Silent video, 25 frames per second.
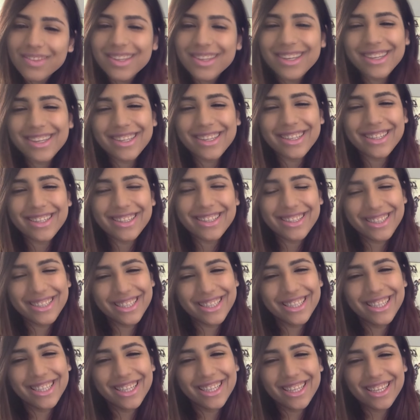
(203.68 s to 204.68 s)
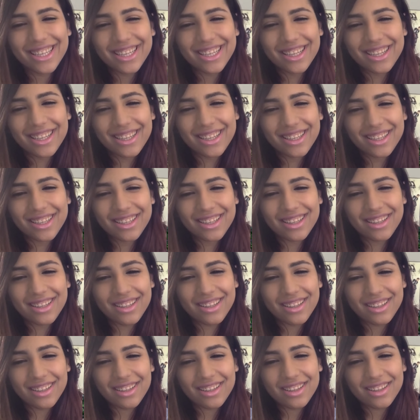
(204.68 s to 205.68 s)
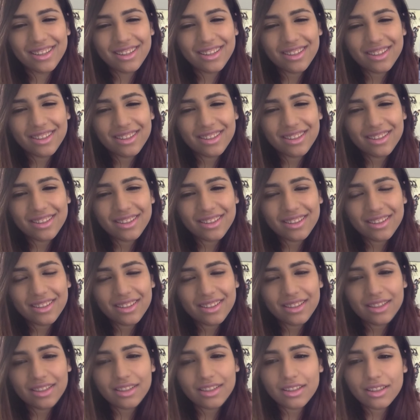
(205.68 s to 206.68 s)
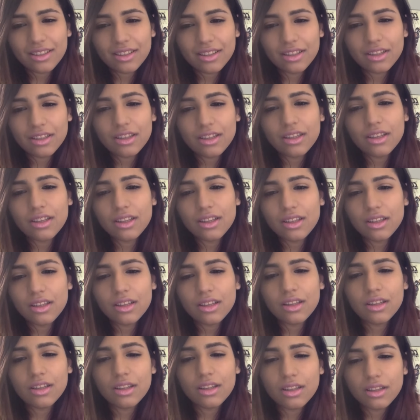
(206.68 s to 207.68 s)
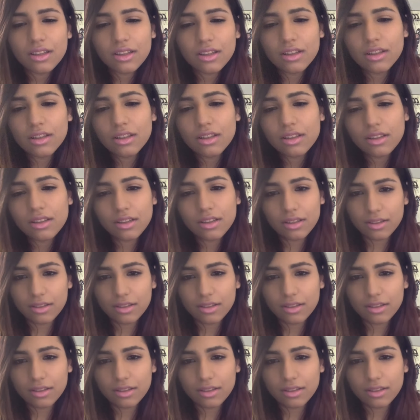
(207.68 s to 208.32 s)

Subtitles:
No one is speaking in this clip.